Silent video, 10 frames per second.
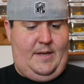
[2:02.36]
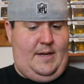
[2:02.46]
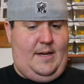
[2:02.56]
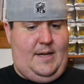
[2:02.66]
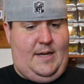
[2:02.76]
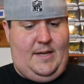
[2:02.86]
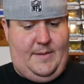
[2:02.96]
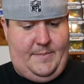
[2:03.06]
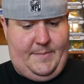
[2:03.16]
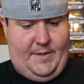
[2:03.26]

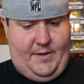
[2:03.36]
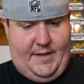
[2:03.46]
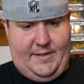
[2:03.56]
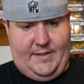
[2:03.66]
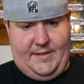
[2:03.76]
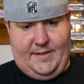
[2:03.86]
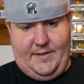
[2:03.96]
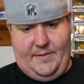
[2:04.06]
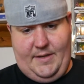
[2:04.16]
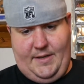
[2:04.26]
Um, all right, so let's
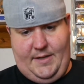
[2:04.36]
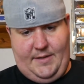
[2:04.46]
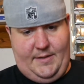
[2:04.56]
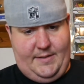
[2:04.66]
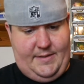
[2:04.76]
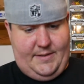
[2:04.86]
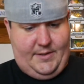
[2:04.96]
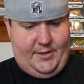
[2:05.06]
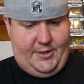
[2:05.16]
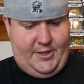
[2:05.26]
go here. Let's
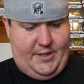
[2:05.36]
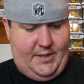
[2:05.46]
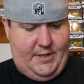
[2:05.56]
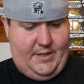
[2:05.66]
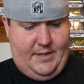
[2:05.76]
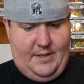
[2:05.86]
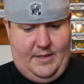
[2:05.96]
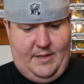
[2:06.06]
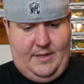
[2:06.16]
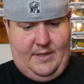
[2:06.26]
search.
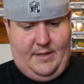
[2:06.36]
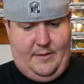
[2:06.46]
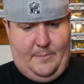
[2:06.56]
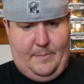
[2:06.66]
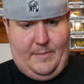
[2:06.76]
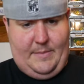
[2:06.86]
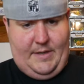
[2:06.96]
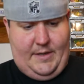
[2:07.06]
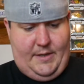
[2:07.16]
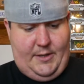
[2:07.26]

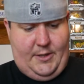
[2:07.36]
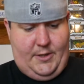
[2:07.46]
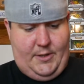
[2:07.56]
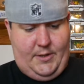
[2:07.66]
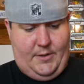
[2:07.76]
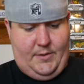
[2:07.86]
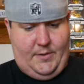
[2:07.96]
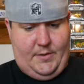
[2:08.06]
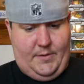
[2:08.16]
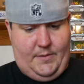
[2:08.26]

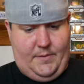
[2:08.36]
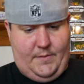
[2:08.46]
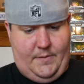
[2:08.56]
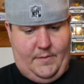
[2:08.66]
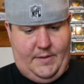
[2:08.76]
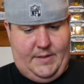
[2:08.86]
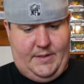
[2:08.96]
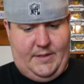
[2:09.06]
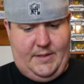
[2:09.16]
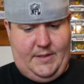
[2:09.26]

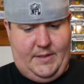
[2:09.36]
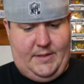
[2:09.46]
Emeritus.